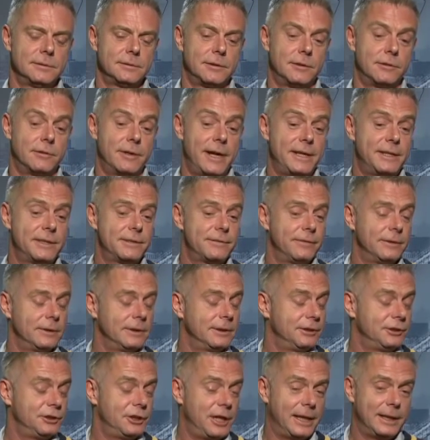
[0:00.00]
graceful
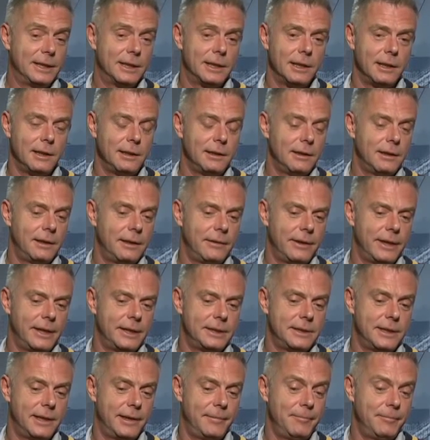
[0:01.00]
and gentle
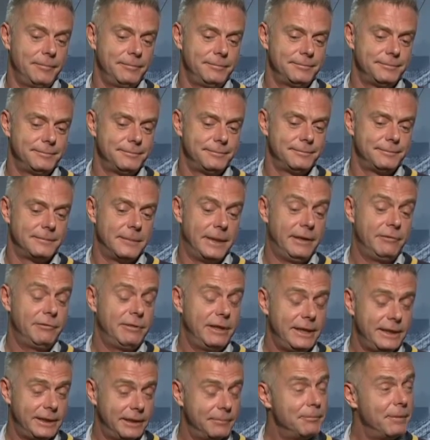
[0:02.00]
that he
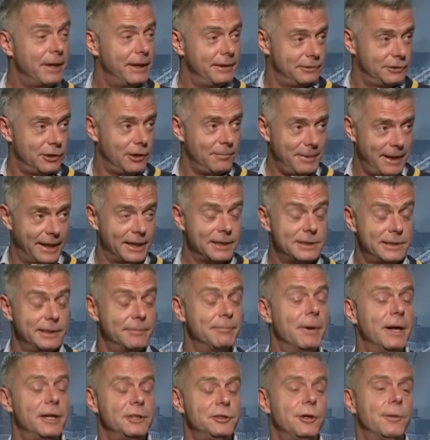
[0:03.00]
really did Tom Hanks did
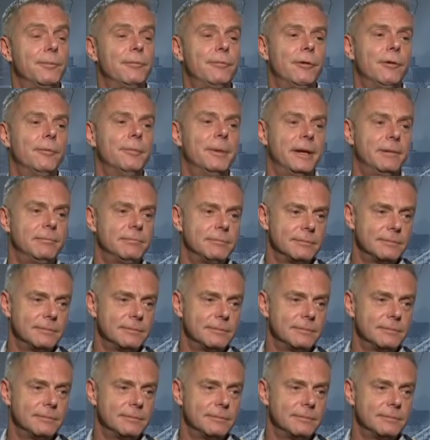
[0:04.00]
my job for me.